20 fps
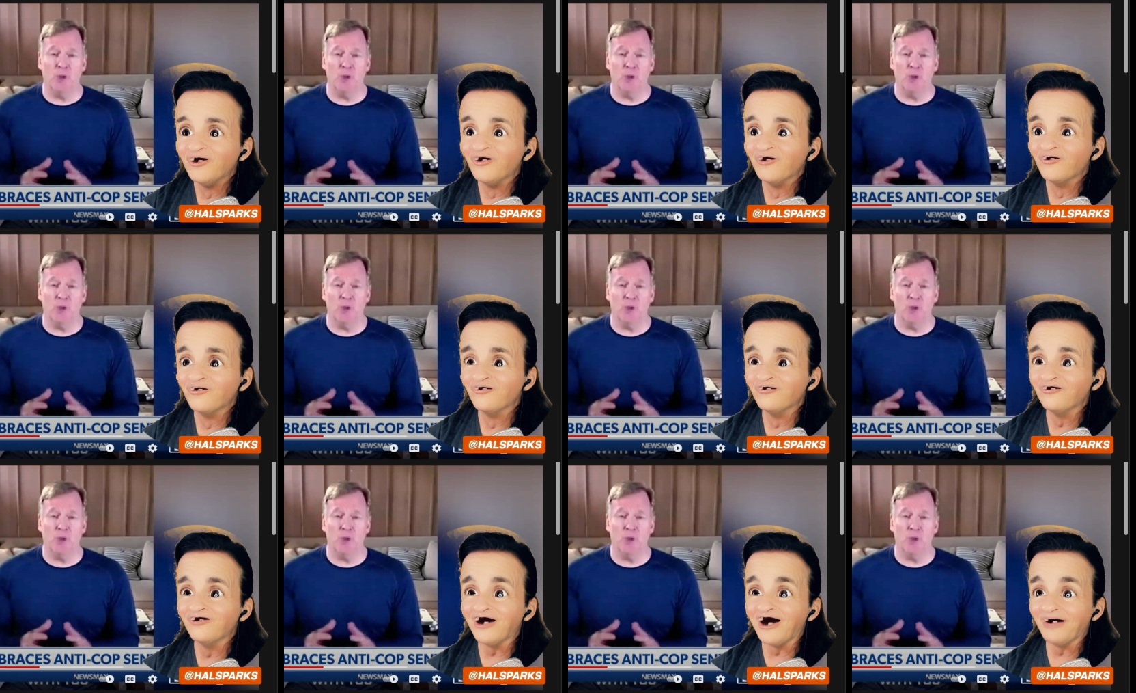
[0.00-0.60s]
Speaker 1: I
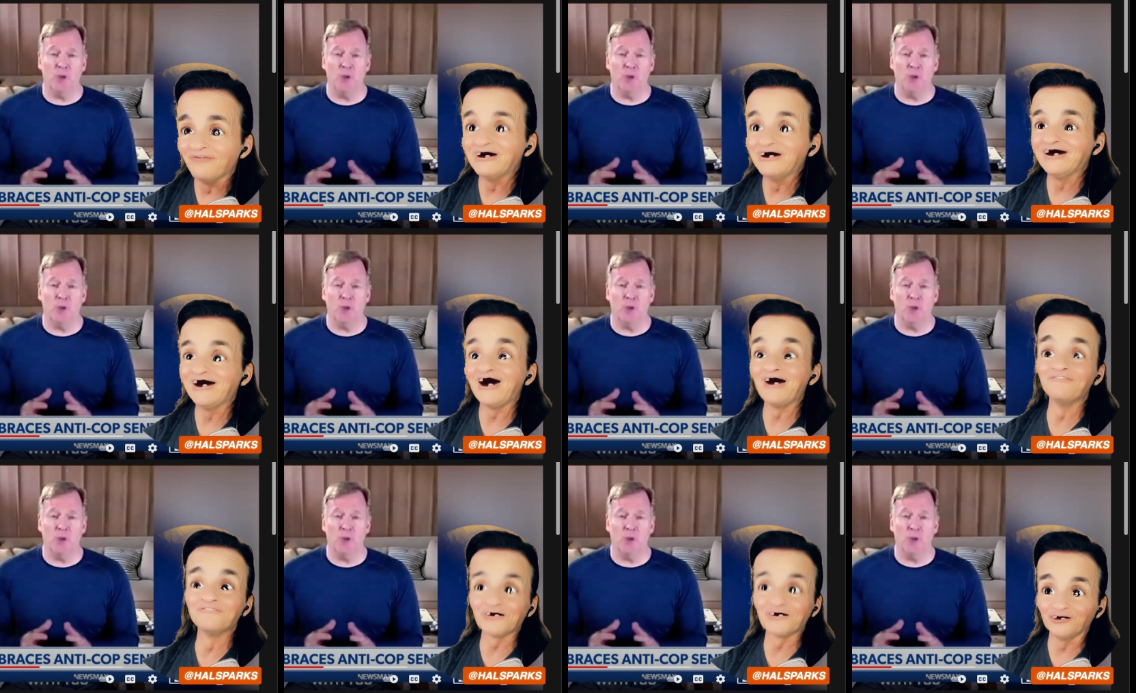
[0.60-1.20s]
mean, they
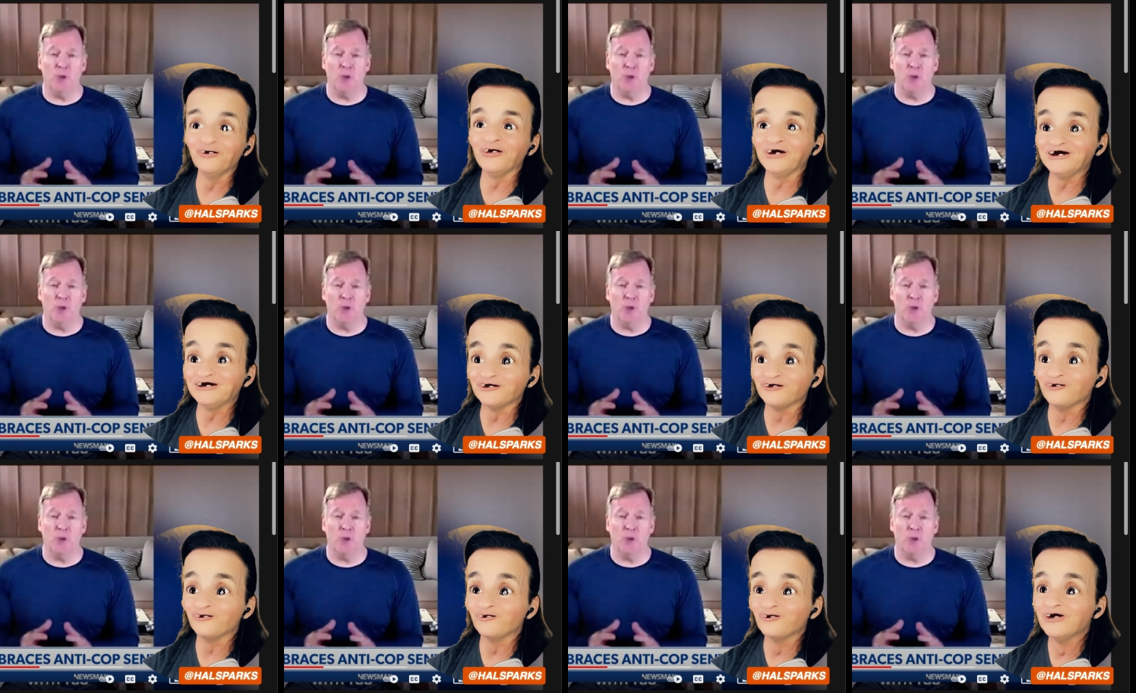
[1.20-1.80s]
absolutely do
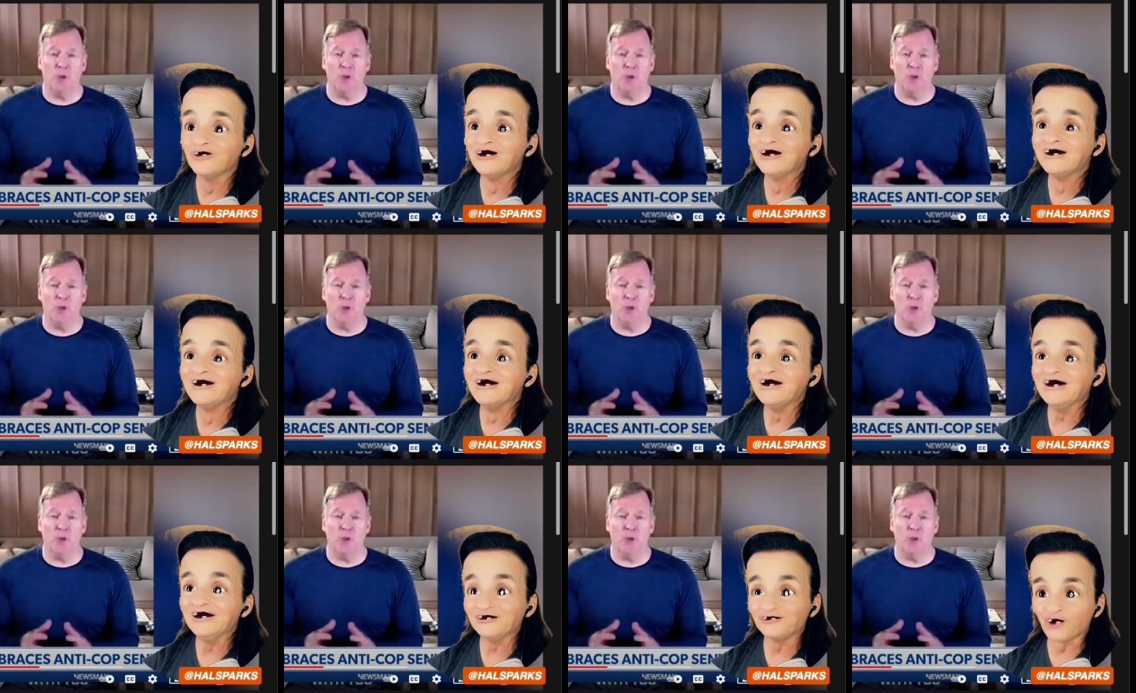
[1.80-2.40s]
in
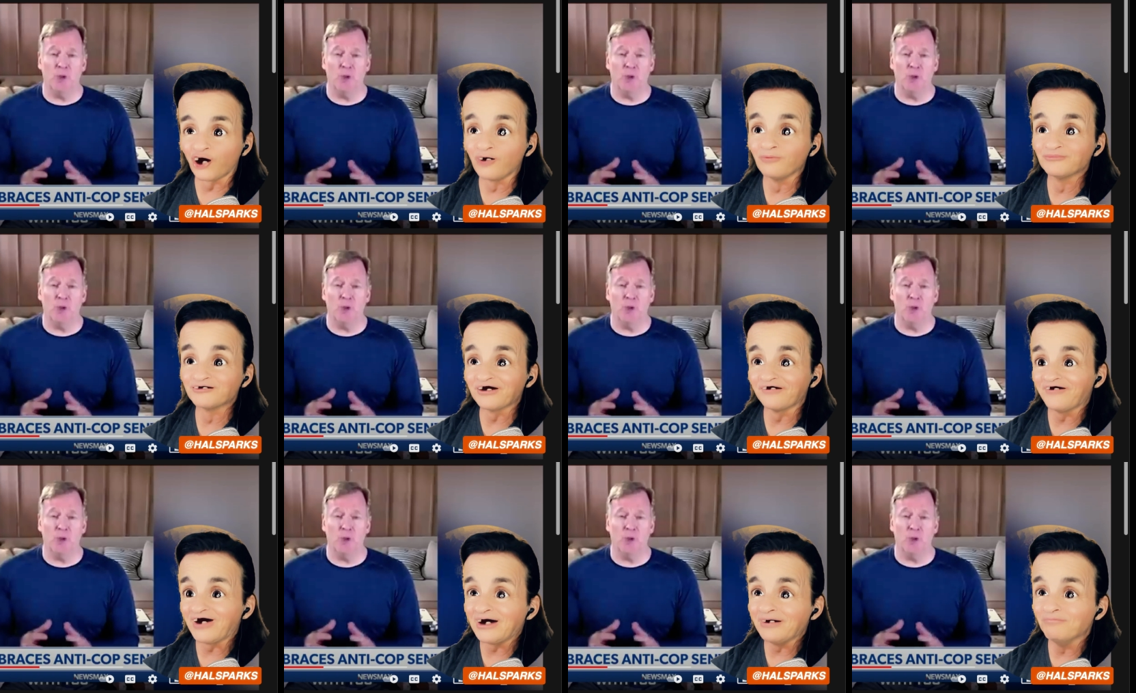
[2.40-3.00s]
terms of a
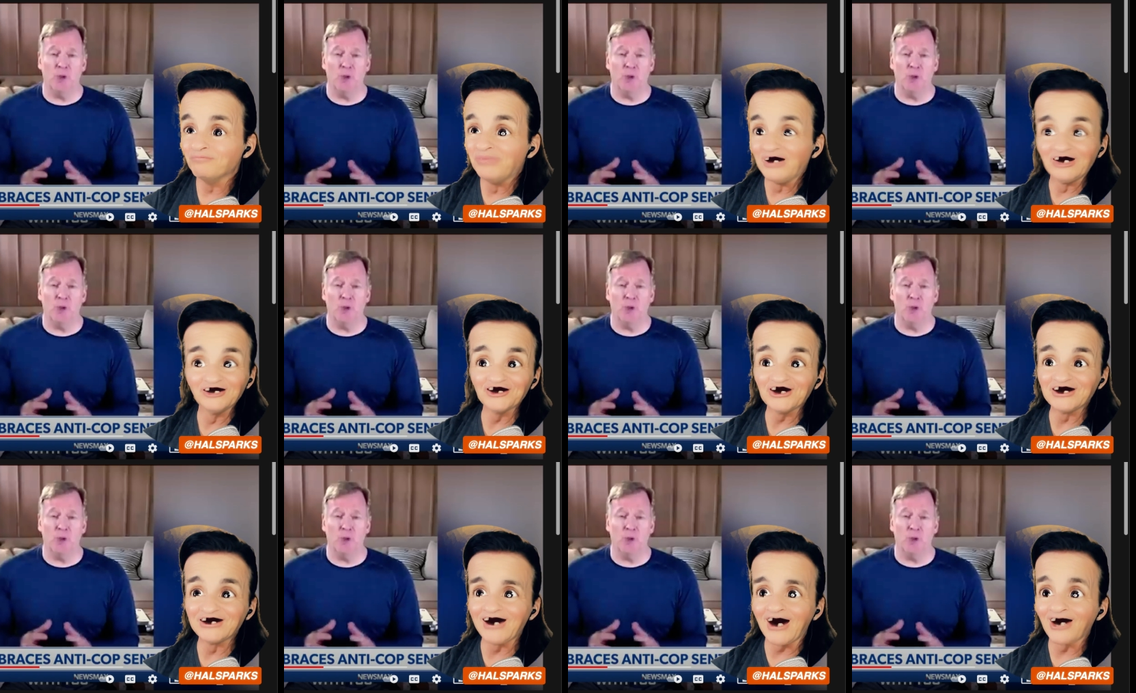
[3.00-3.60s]
billion
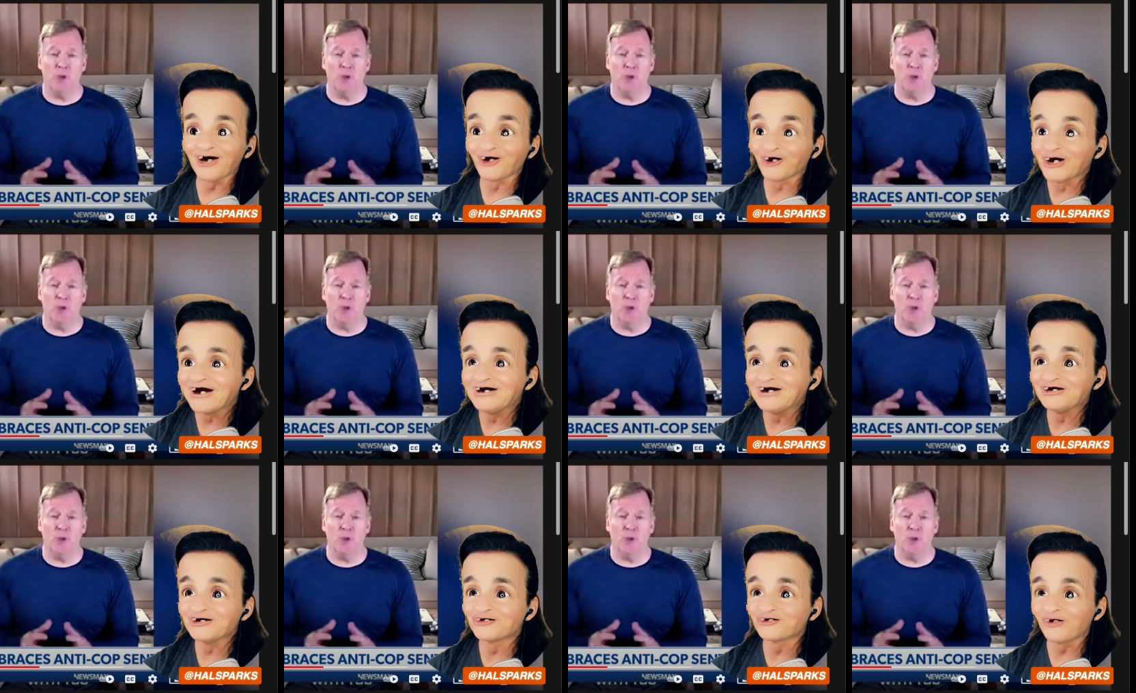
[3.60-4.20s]
dollar
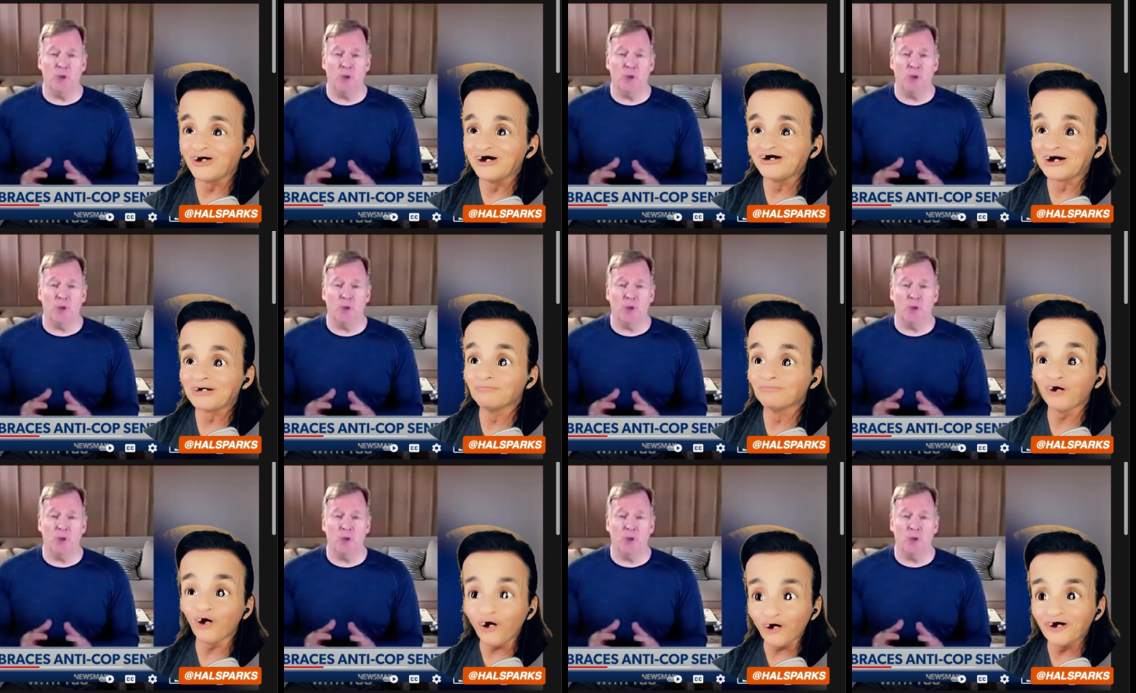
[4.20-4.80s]
industry that
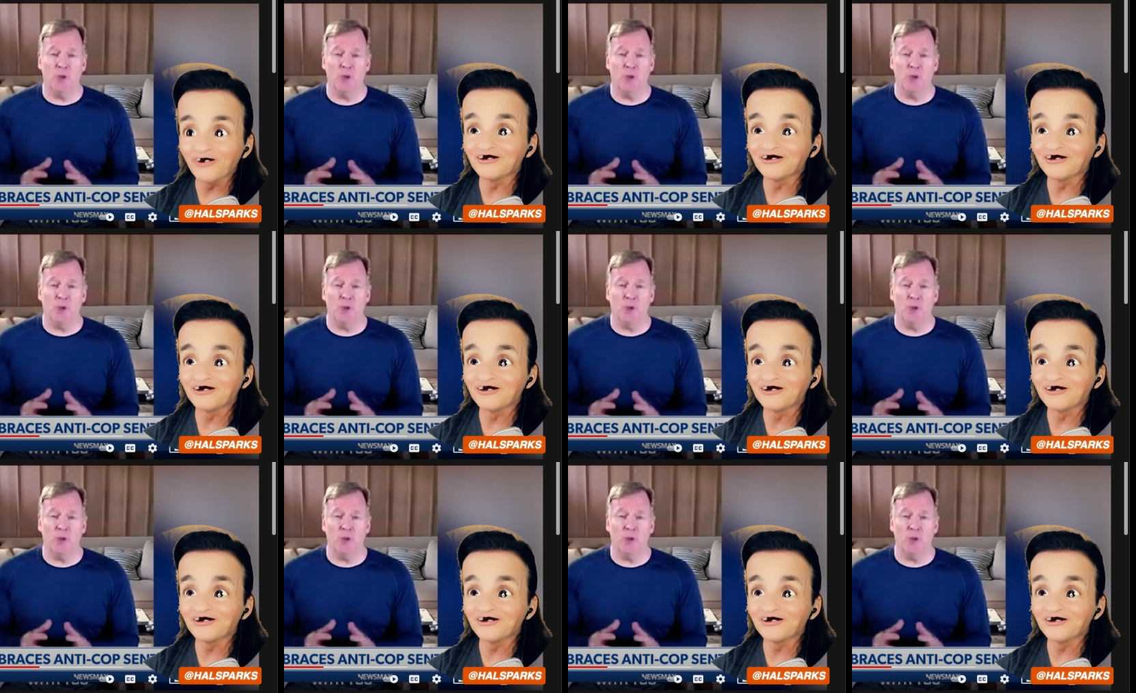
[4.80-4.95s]
employs a